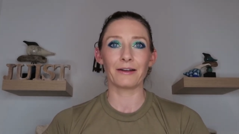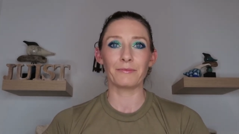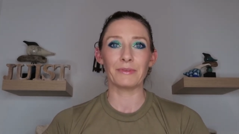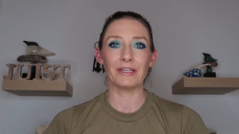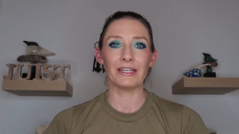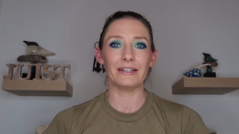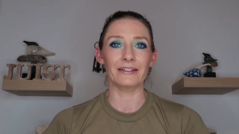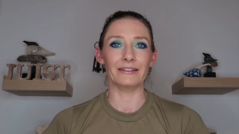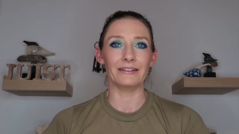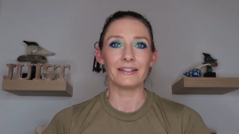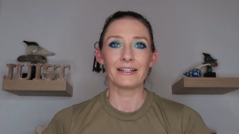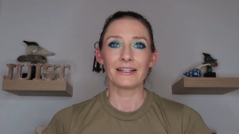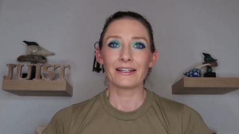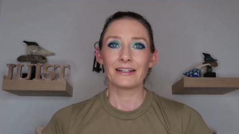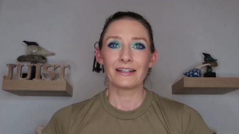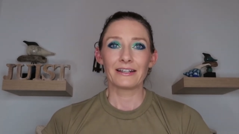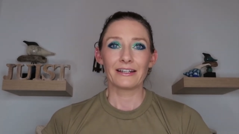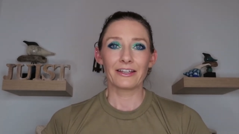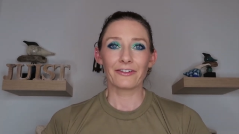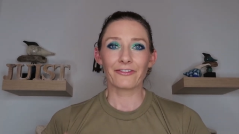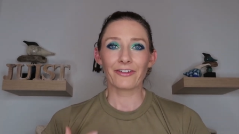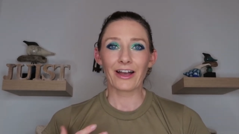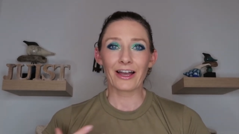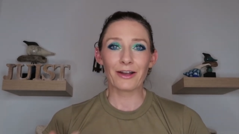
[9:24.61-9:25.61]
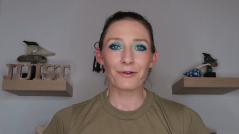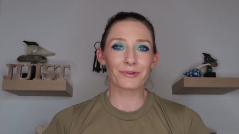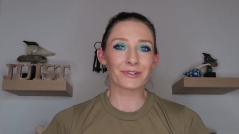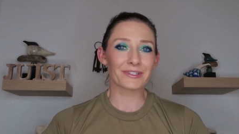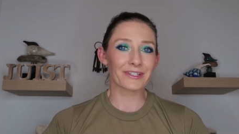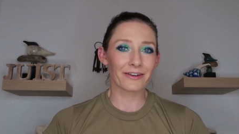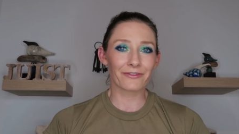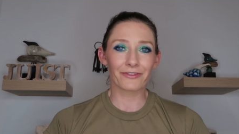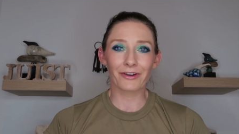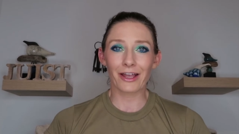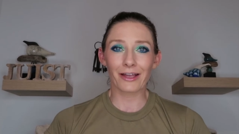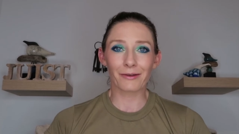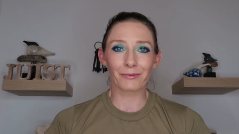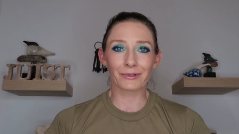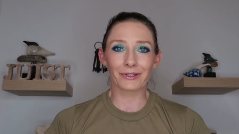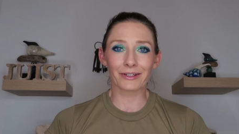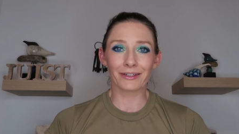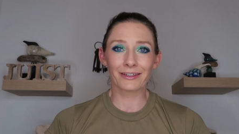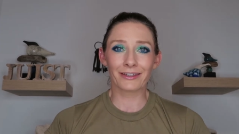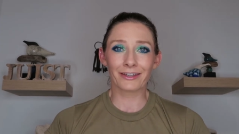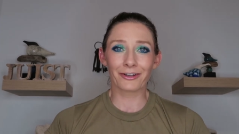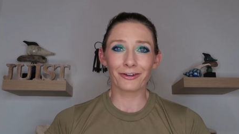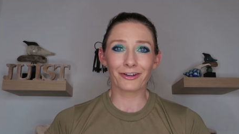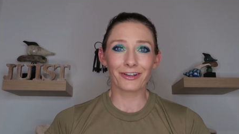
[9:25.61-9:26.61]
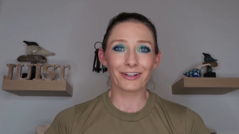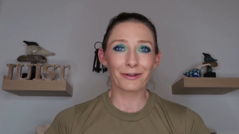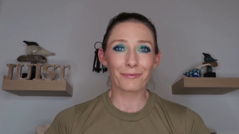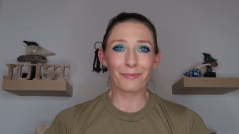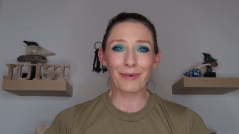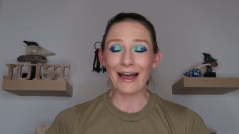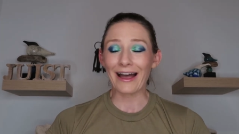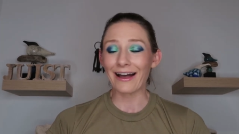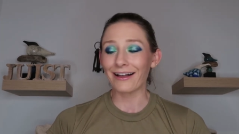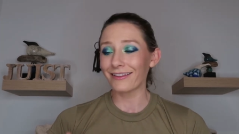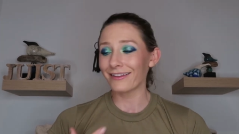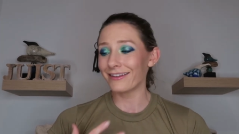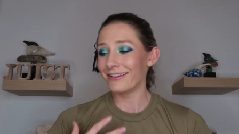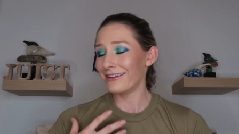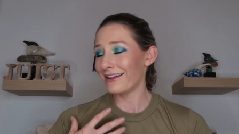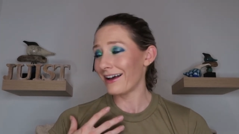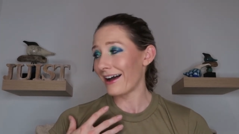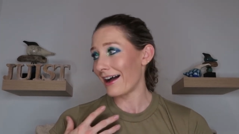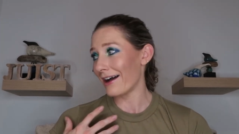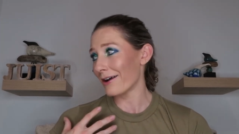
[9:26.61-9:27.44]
I mean, if I was ever able to curate a palette,